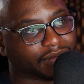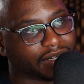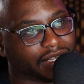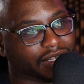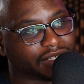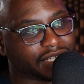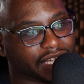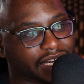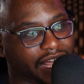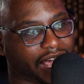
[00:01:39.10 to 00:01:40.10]
It looks like
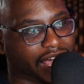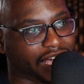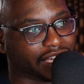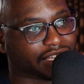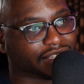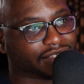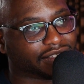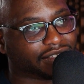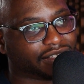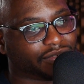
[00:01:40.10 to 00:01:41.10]
an egg.
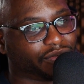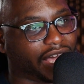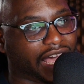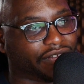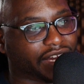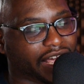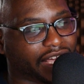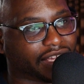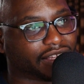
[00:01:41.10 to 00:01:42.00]
We have an egg.